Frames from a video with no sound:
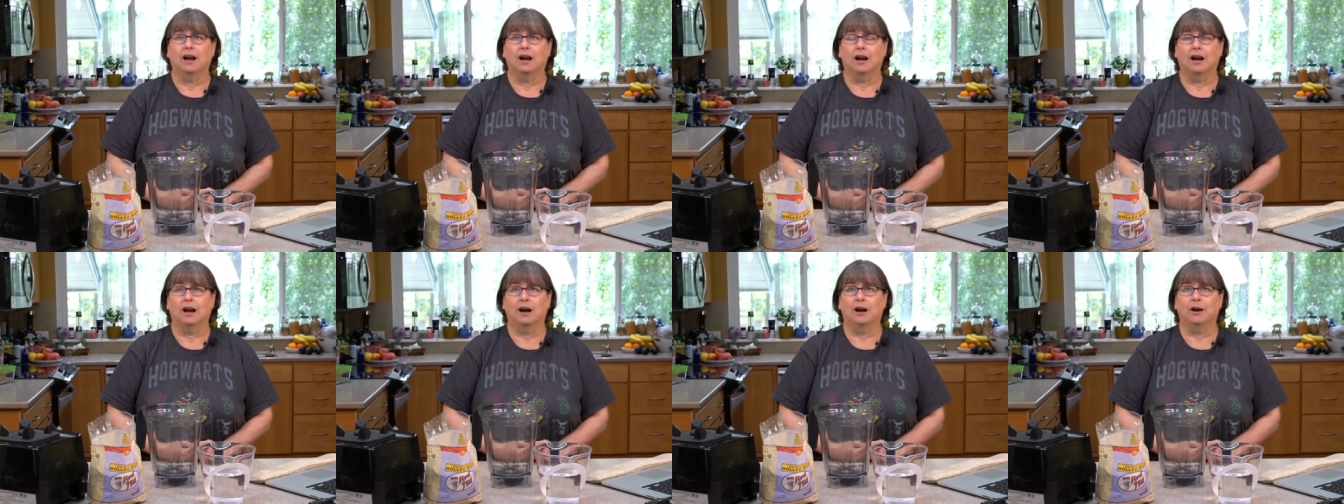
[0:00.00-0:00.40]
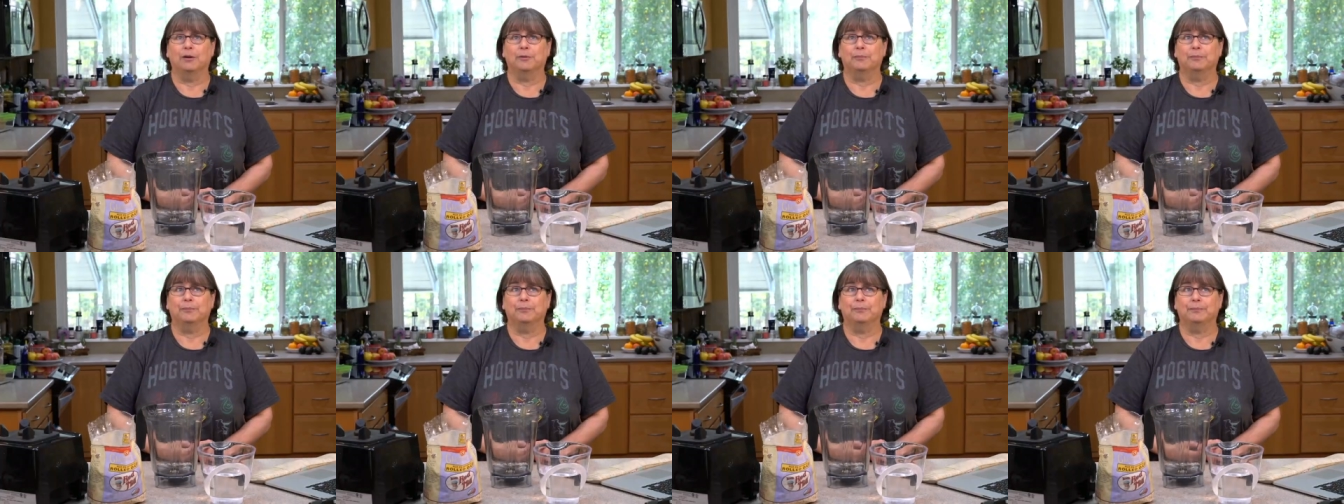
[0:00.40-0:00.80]

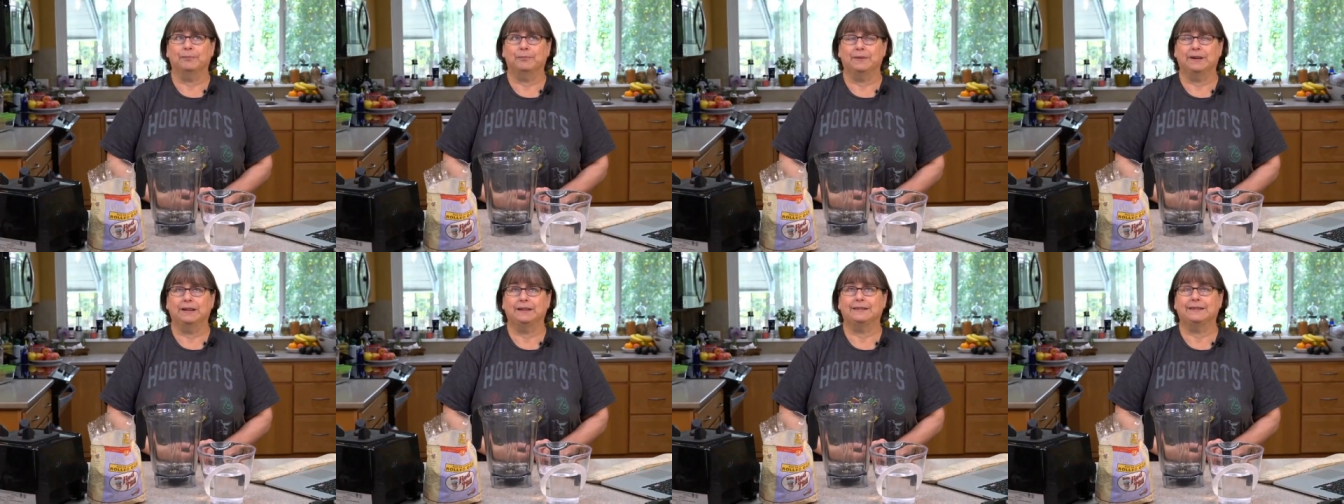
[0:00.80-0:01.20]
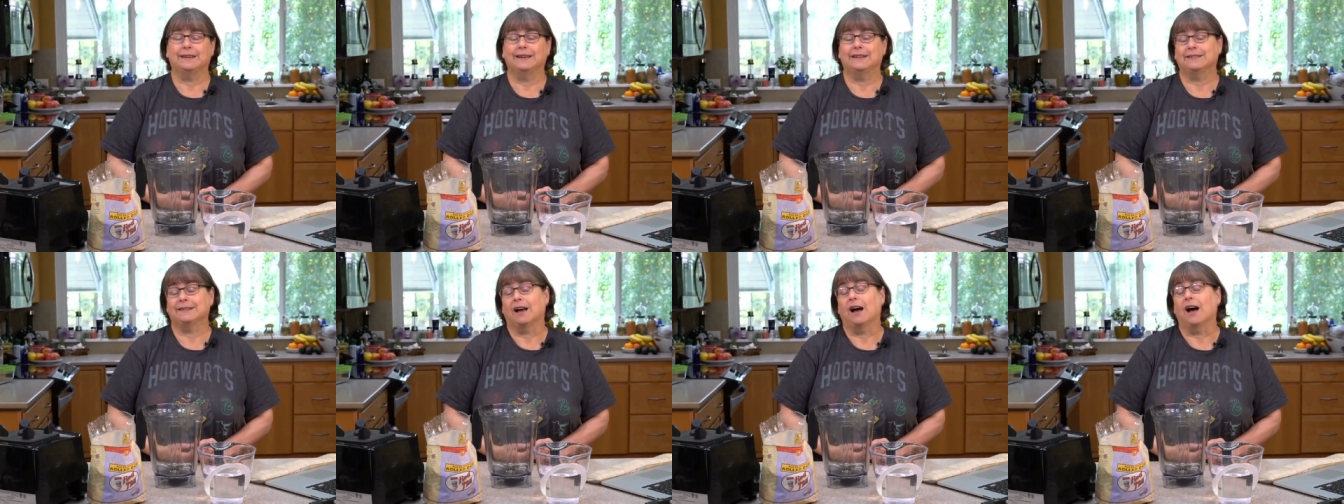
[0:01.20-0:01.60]
Um, it's
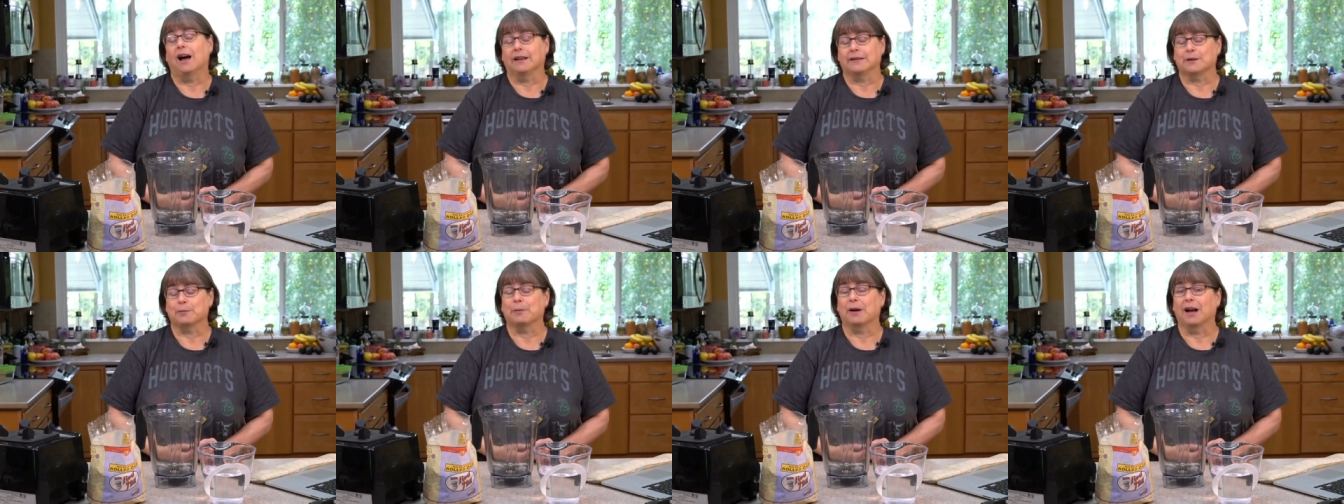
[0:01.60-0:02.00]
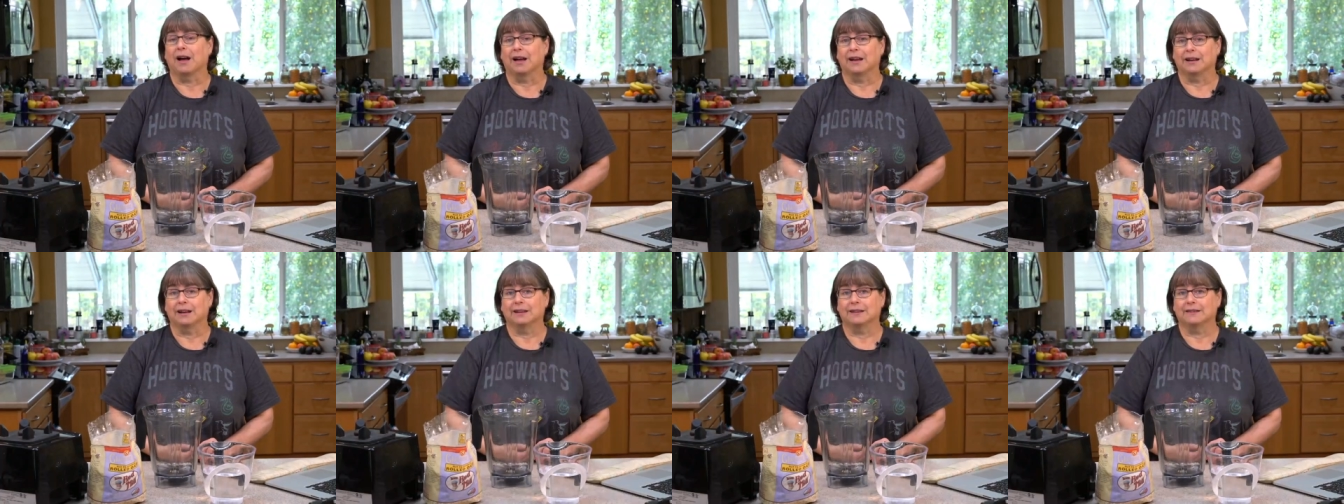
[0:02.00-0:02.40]
it's a hot
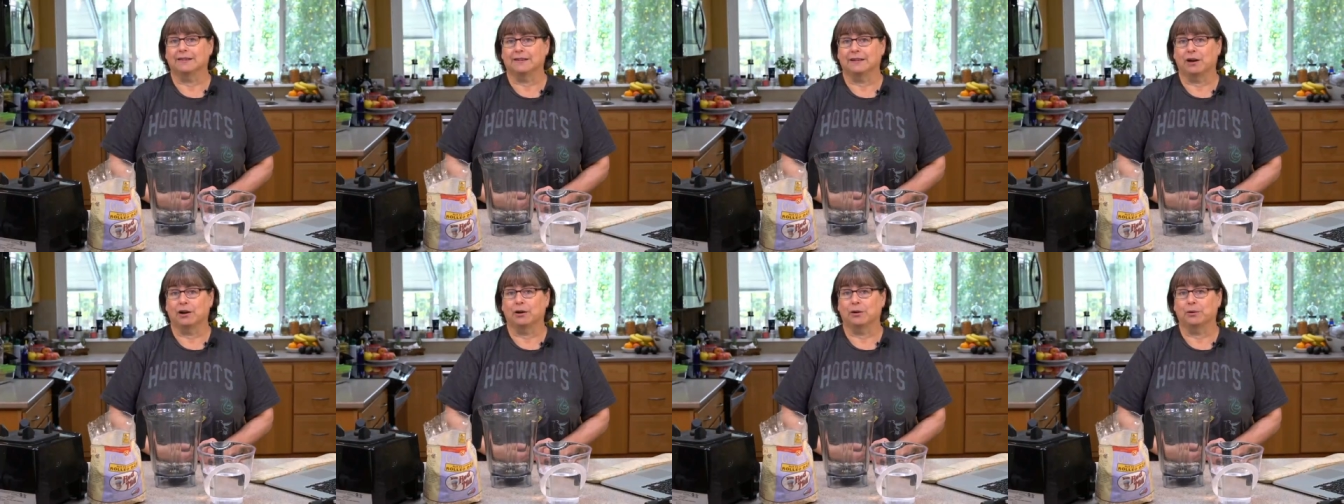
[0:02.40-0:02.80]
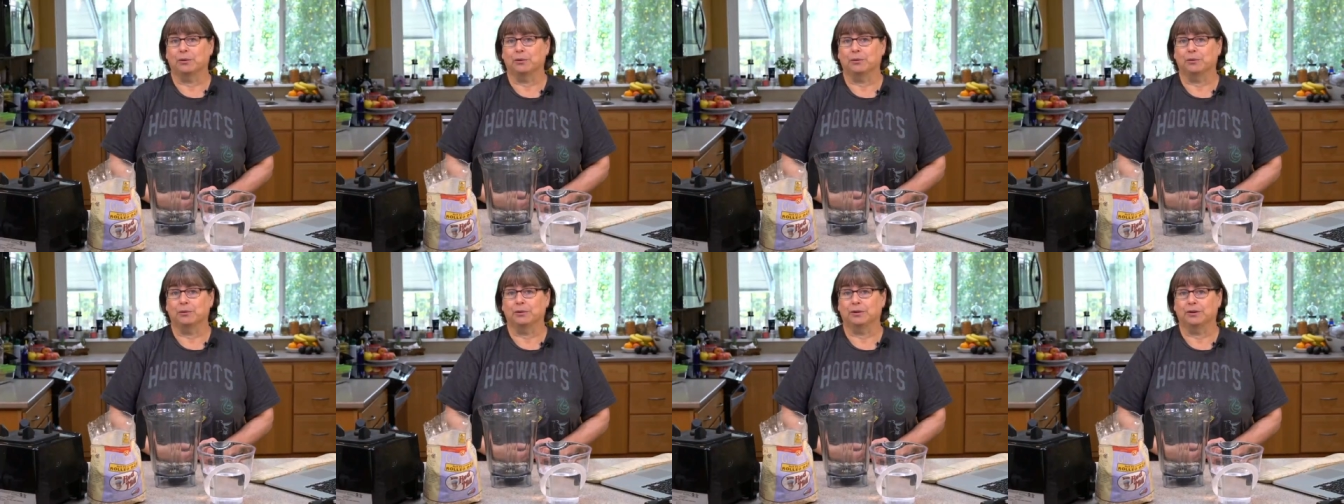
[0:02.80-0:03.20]
spot, and
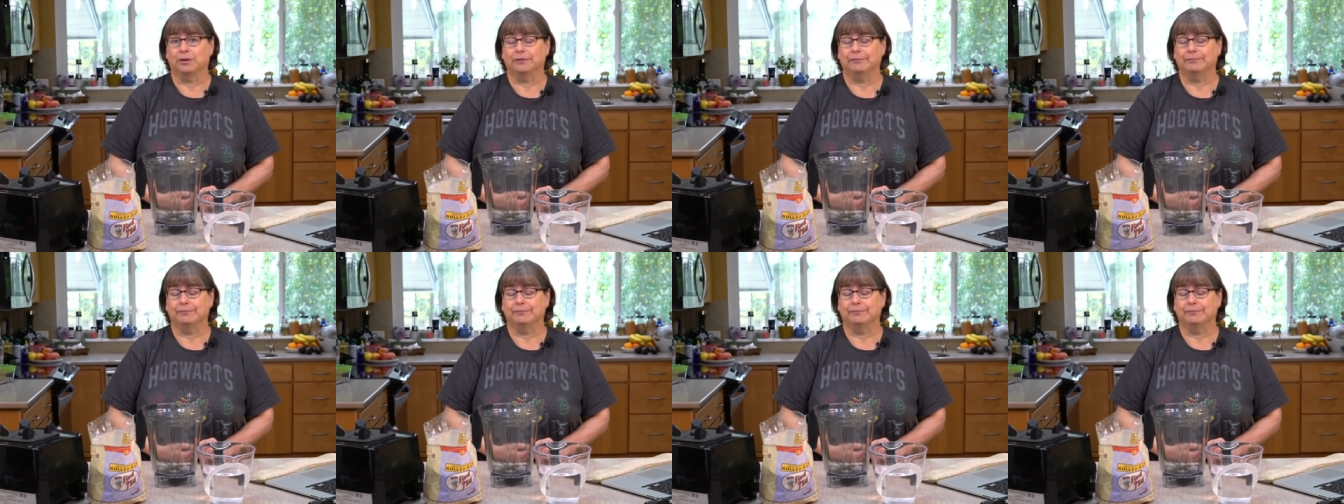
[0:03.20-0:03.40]
so